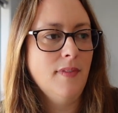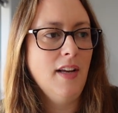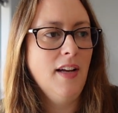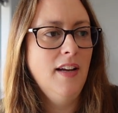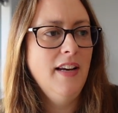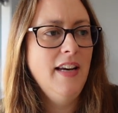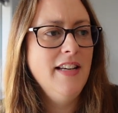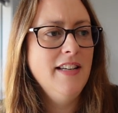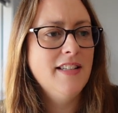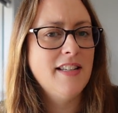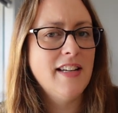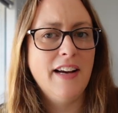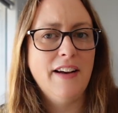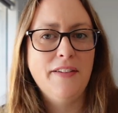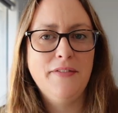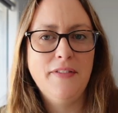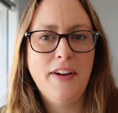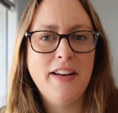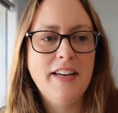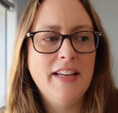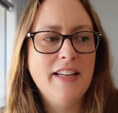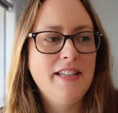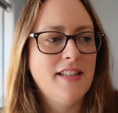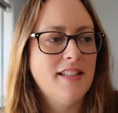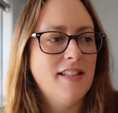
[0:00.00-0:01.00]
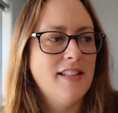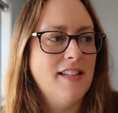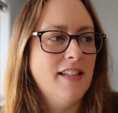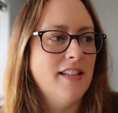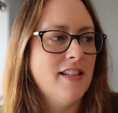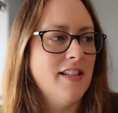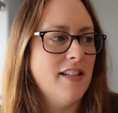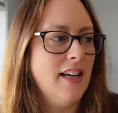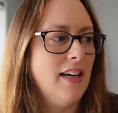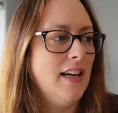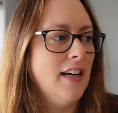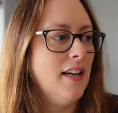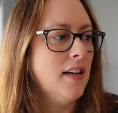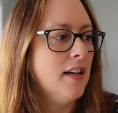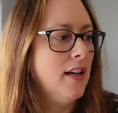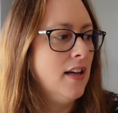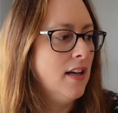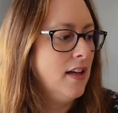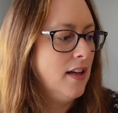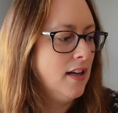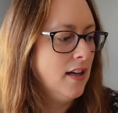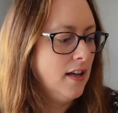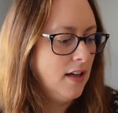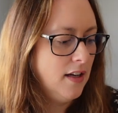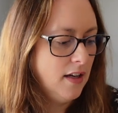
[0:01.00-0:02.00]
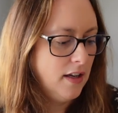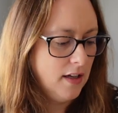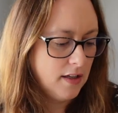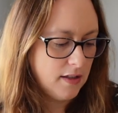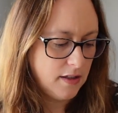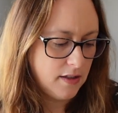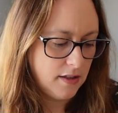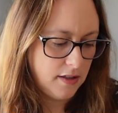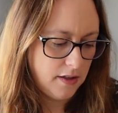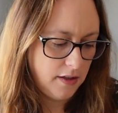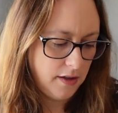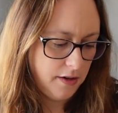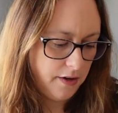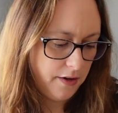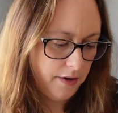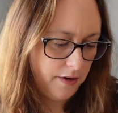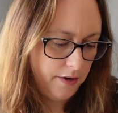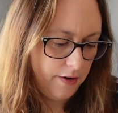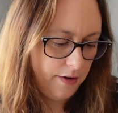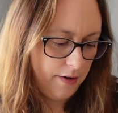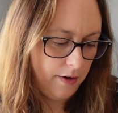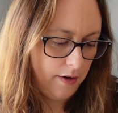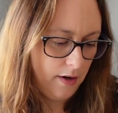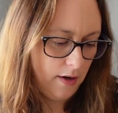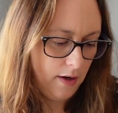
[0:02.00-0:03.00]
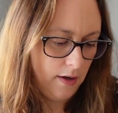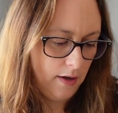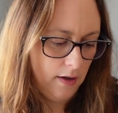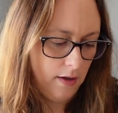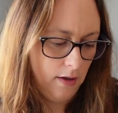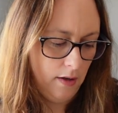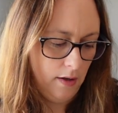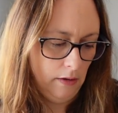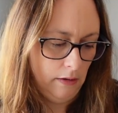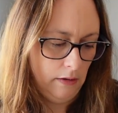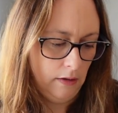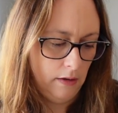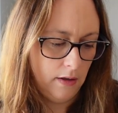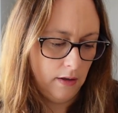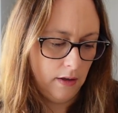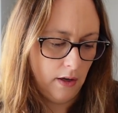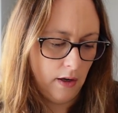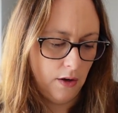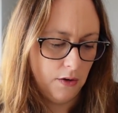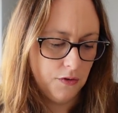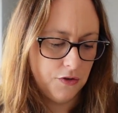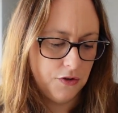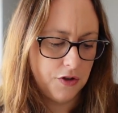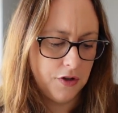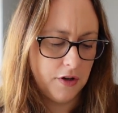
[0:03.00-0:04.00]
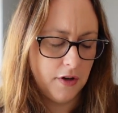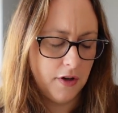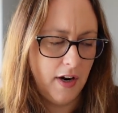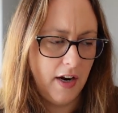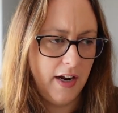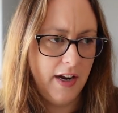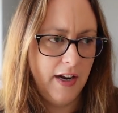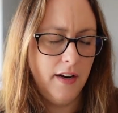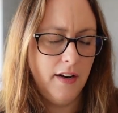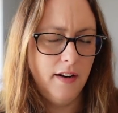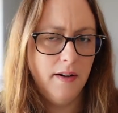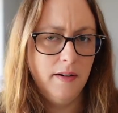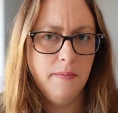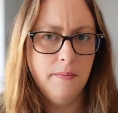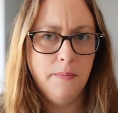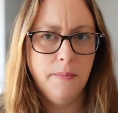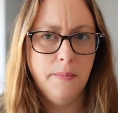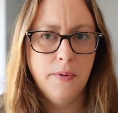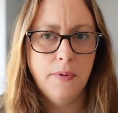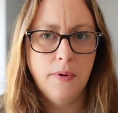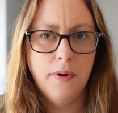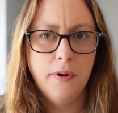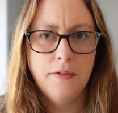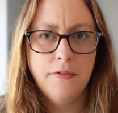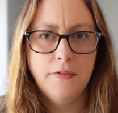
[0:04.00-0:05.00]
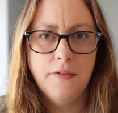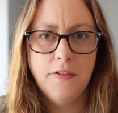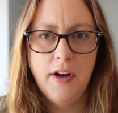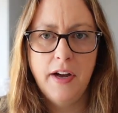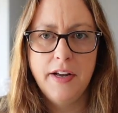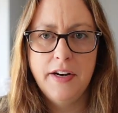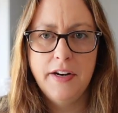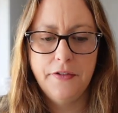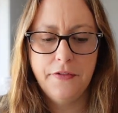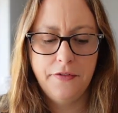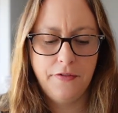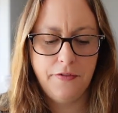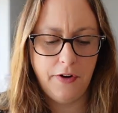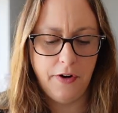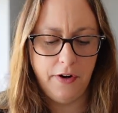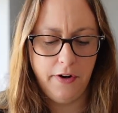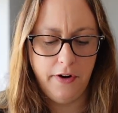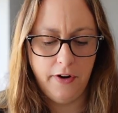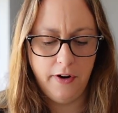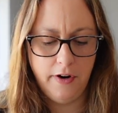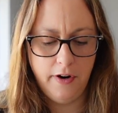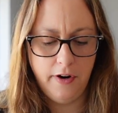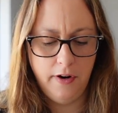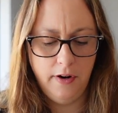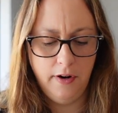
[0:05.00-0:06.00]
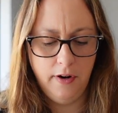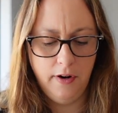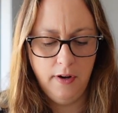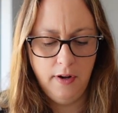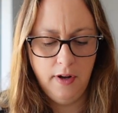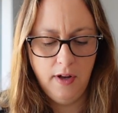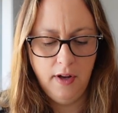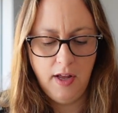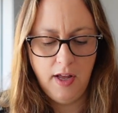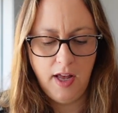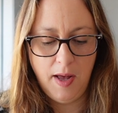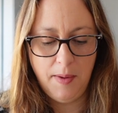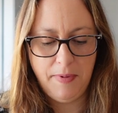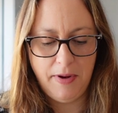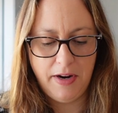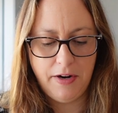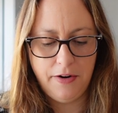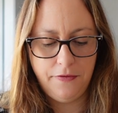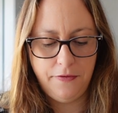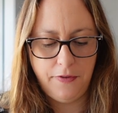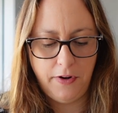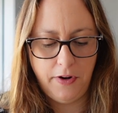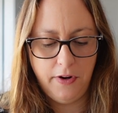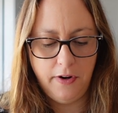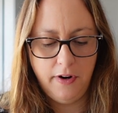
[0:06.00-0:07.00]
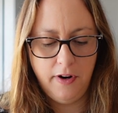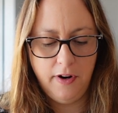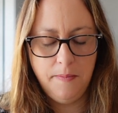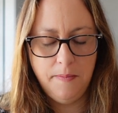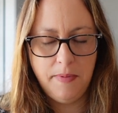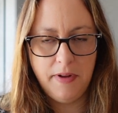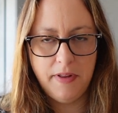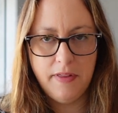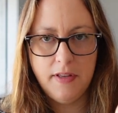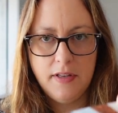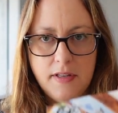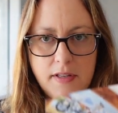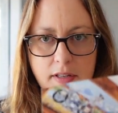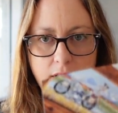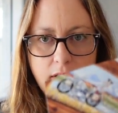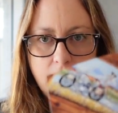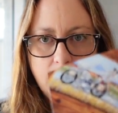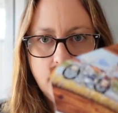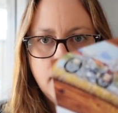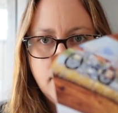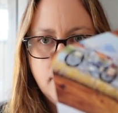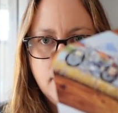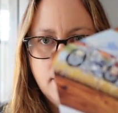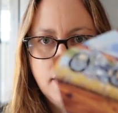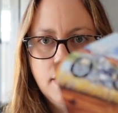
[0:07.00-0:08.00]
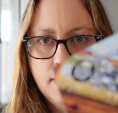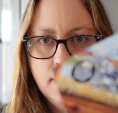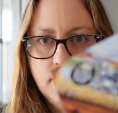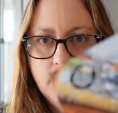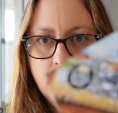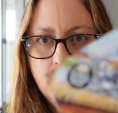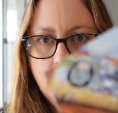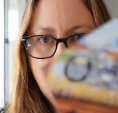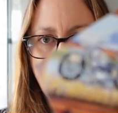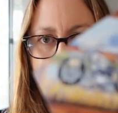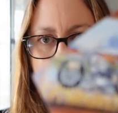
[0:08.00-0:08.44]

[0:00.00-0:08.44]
I need to stitch that. So I'll try and find a better photo, but this is